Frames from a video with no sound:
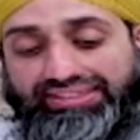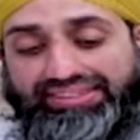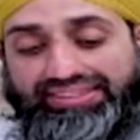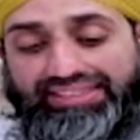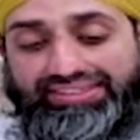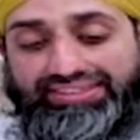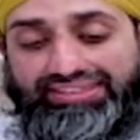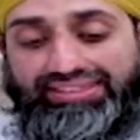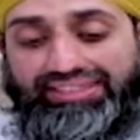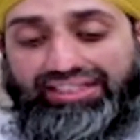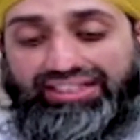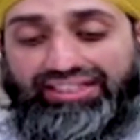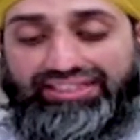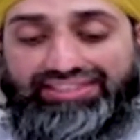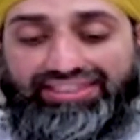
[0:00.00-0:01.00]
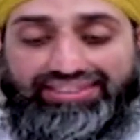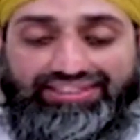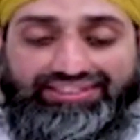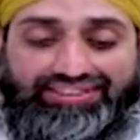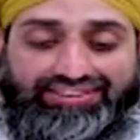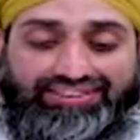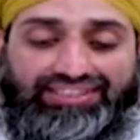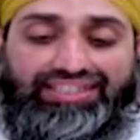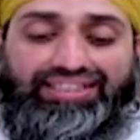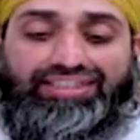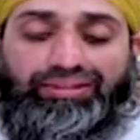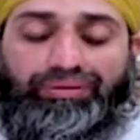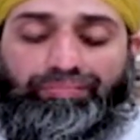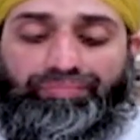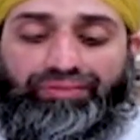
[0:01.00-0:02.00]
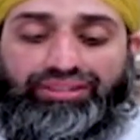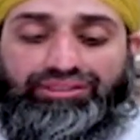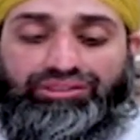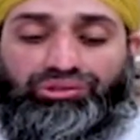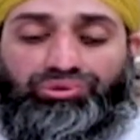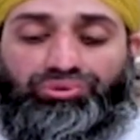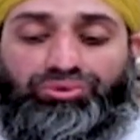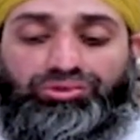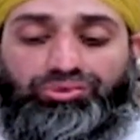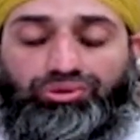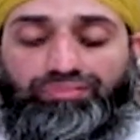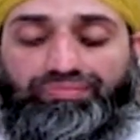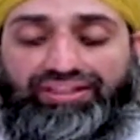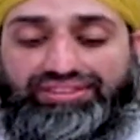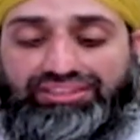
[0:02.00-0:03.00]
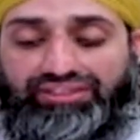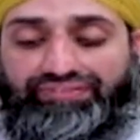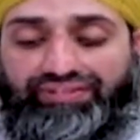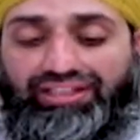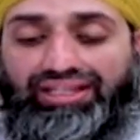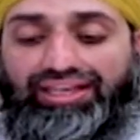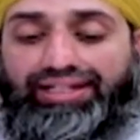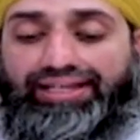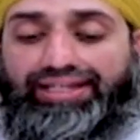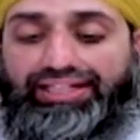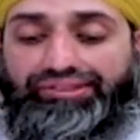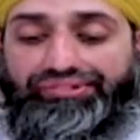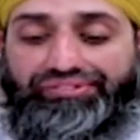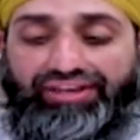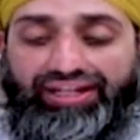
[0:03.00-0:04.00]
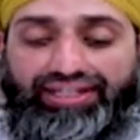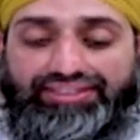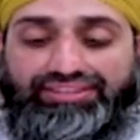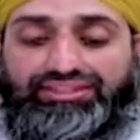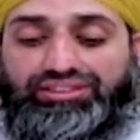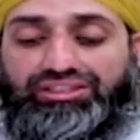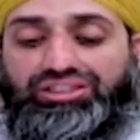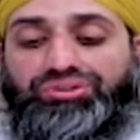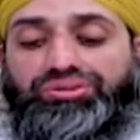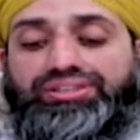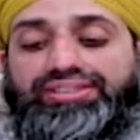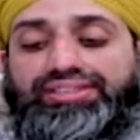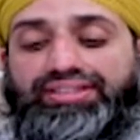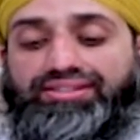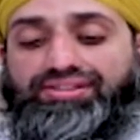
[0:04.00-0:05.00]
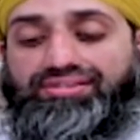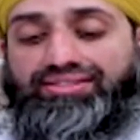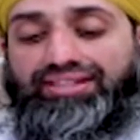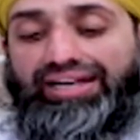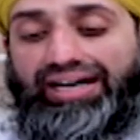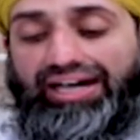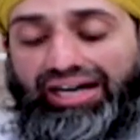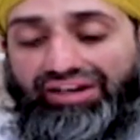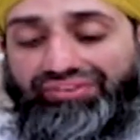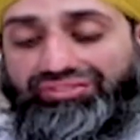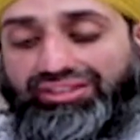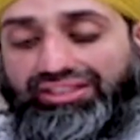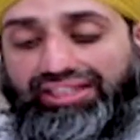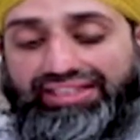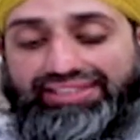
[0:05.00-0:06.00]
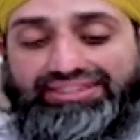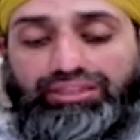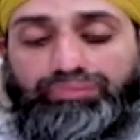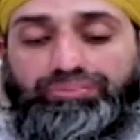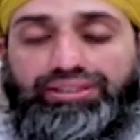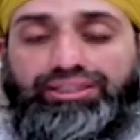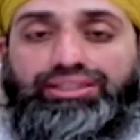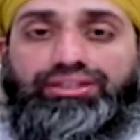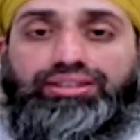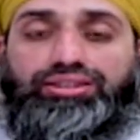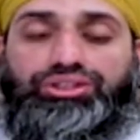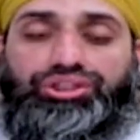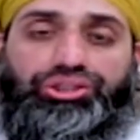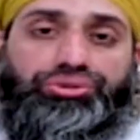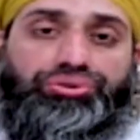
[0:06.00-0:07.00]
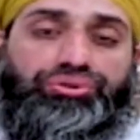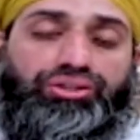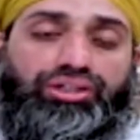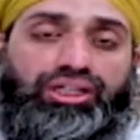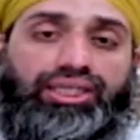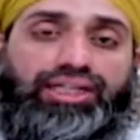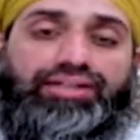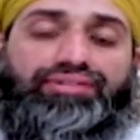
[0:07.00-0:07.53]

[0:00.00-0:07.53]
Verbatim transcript: it is stated that it is near that your Lord Almighty will erase your sins after accepting your